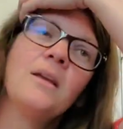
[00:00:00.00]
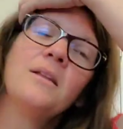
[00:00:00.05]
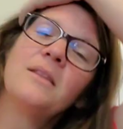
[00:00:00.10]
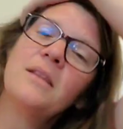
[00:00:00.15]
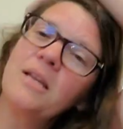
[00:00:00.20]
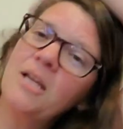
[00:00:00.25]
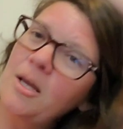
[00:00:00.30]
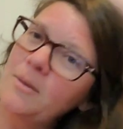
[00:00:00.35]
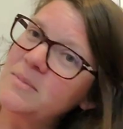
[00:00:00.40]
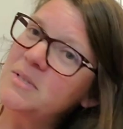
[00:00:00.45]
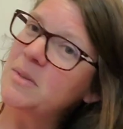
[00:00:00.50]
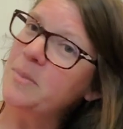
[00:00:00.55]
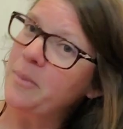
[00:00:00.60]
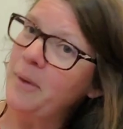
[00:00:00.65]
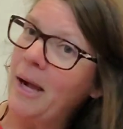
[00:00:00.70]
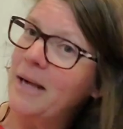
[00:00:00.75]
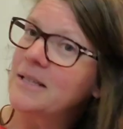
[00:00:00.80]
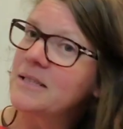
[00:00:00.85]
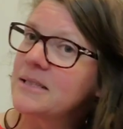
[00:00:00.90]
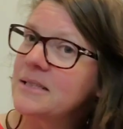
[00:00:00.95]
that comes to
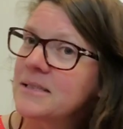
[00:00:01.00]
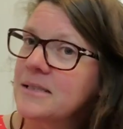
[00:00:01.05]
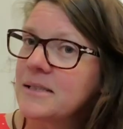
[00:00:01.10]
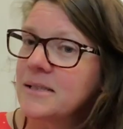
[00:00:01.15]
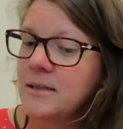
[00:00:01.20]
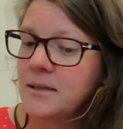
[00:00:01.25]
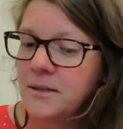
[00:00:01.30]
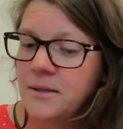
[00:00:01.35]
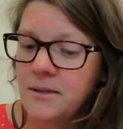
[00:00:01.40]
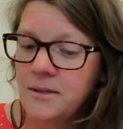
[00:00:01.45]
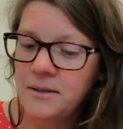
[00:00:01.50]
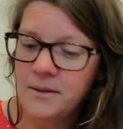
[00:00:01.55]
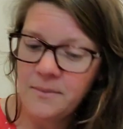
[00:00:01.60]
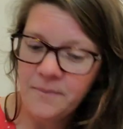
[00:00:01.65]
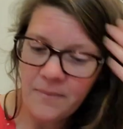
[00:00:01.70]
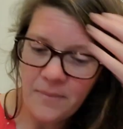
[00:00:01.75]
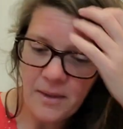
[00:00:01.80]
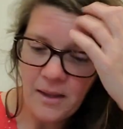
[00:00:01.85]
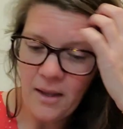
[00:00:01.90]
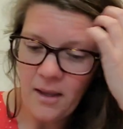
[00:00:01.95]
practice.
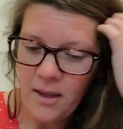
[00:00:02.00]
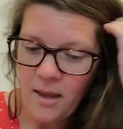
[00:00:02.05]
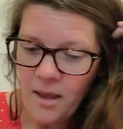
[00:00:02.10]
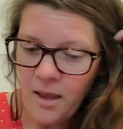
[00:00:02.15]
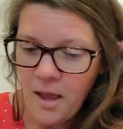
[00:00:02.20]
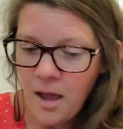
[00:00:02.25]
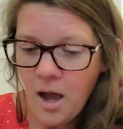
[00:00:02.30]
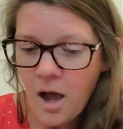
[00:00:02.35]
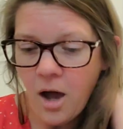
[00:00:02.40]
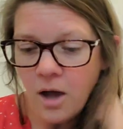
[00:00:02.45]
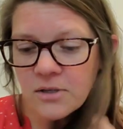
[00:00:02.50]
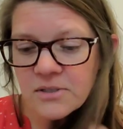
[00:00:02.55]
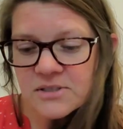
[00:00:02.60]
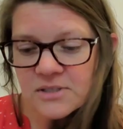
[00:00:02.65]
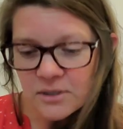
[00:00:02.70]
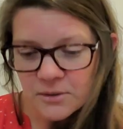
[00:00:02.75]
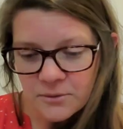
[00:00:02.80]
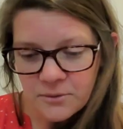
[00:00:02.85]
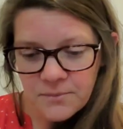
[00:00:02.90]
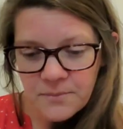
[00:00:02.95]

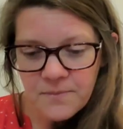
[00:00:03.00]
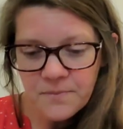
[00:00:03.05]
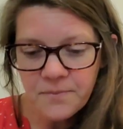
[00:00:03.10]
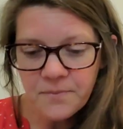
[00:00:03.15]
Also,